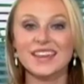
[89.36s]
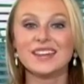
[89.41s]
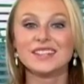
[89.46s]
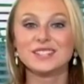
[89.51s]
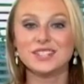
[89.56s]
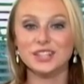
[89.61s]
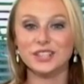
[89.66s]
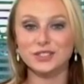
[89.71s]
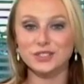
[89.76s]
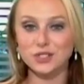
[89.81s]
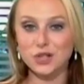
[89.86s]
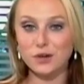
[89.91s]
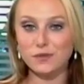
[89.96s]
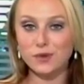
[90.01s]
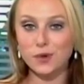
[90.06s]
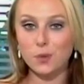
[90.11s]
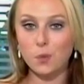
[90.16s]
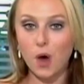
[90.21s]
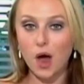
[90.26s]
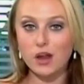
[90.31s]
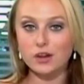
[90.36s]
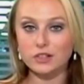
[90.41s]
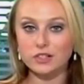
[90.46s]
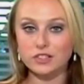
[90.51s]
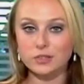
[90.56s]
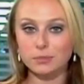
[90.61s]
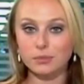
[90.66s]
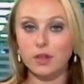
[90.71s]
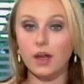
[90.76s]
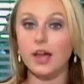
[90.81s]
To conserve your water
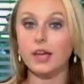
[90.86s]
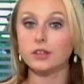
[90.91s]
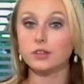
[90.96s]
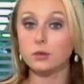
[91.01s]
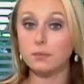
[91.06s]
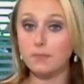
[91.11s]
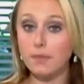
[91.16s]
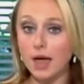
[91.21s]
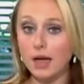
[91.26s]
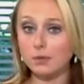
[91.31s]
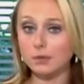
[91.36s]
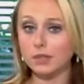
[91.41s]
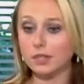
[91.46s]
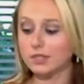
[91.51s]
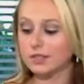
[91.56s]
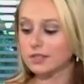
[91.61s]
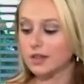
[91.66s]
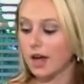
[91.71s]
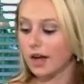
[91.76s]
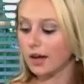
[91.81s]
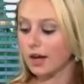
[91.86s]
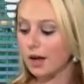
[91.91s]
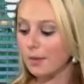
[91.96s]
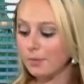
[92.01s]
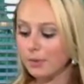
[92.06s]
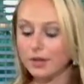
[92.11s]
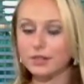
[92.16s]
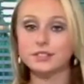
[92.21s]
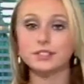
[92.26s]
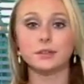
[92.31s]
supply, you might want to stock
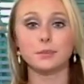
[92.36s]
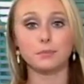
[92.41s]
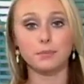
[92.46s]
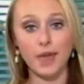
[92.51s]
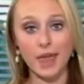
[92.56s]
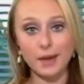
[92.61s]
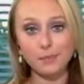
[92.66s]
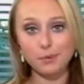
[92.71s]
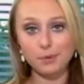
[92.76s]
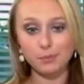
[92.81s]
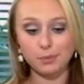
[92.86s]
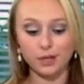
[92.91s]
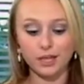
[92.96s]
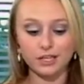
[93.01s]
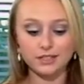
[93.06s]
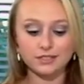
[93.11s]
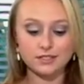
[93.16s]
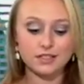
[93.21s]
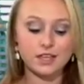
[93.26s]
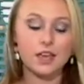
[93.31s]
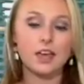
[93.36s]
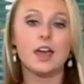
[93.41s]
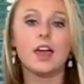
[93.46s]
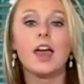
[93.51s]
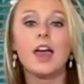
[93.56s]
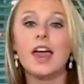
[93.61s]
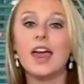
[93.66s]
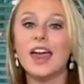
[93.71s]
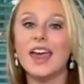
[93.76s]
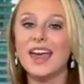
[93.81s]
up on some paper plates
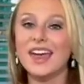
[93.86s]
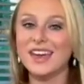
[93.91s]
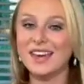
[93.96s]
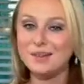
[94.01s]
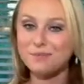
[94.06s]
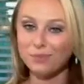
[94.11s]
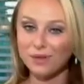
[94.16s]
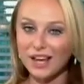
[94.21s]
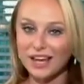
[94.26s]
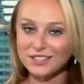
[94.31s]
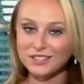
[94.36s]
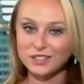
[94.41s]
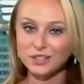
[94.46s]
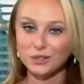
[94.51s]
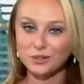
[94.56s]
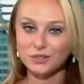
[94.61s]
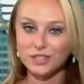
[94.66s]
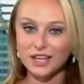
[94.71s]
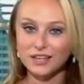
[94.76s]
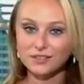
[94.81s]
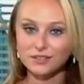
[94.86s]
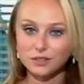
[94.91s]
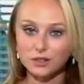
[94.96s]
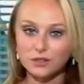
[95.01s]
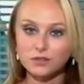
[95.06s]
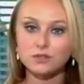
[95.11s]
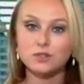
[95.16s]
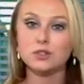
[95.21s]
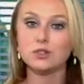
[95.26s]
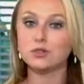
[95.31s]
and plastic
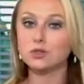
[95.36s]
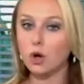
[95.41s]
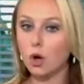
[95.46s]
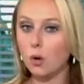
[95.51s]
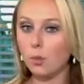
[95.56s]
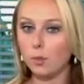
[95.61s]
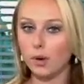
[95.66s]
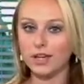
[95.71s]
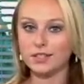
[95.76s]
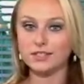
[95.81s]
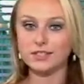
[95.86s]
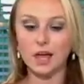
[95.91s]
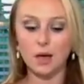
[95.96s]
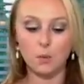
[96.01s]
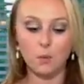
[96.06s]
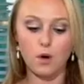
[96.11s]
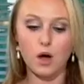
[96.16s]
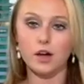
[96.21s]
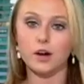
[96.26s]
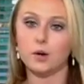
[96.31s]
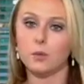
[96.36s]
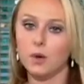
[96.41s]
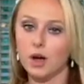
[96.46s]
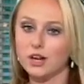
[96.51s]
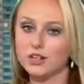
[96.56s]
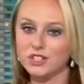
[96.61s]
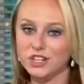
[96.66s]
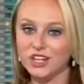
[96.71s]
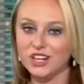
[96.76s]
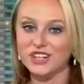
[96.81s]
utensils so you don't waste that water
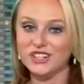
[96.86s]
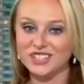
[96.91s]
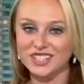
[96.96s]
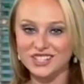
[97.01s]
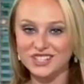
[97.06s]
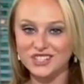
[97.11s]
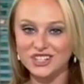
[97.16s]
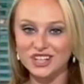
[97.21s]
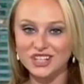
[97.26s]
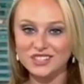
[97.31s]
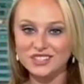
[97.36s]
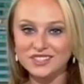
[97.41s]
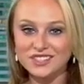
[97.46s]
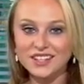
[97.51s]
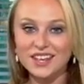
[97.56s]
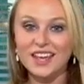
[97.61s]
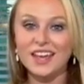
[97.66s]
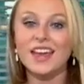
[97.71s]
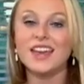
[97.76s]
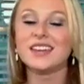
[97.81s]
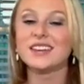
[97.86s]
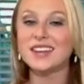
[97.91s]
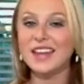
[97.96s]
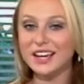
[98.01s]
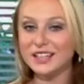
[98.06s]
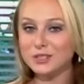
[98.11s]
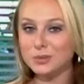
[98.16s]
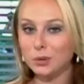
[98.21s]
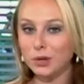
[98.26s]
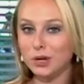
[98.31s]
washing your dishes.
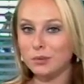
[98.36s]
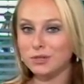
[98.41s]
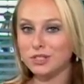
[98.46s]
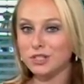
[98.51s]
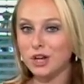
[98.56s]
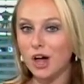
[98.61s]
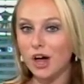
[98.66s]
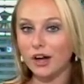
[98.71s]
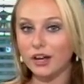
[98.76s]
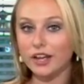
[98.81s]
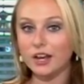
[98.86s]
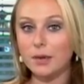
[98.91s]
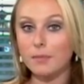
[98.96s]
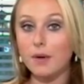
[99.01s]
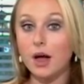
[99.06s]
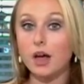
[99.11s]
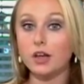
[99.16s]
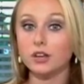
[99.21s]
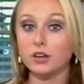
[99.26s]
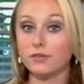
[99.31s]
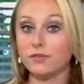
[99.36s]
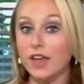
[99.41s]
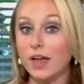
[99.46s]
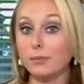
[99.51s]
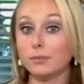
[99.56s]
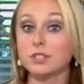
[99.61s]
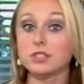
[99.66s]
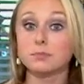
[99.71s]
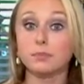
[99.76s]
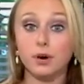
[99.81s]
Next, we're going to be talking about your
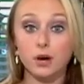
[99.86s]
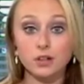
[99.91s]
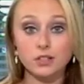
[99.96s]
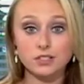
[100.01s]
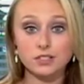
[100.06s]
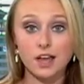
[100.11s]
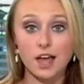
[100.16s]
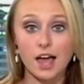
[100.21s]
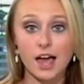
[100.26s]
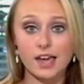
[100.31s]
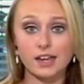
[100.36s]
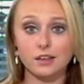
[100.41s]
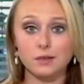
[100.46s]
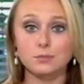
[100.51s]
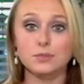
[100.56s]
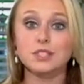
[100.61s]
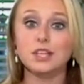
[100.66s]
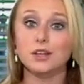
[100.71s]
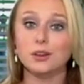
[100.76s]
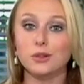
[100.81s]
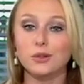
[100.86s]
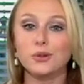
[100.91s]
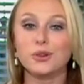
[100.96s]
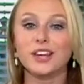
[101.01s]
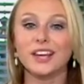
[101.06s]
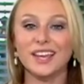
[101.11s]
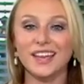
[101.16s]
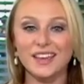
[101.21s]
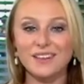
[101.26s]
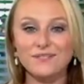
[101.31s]
family's personal items,
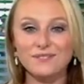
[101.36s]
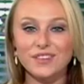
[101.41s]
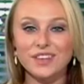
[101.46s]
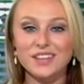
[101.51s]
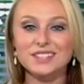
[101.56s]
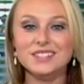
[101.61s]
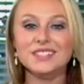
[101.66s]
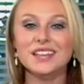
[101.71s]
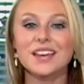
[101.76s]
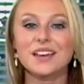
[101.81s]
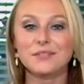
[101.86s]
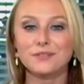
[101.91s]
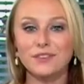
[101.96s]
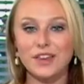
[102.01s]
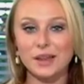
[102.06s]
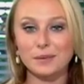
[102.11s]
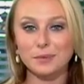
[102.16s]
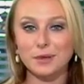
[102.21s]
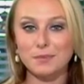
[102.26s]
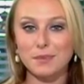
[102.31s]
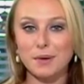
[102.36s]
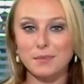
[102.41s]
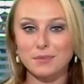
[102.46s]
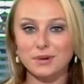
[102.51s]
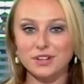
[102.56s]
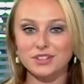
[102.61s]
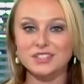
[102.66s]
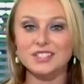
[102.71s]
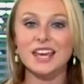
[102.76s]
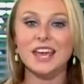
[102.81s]
including infants, family
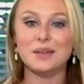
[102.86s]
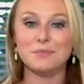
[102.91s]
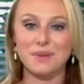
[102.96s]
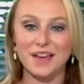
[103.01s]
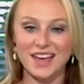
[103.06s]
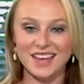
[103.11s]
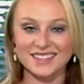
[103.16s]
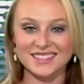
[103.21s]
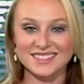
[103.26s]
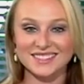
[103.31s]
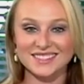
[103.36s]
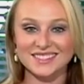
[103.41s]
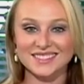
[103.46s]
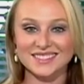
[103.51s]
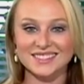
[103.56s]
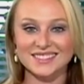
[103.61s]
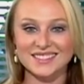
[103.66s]
members, and pets.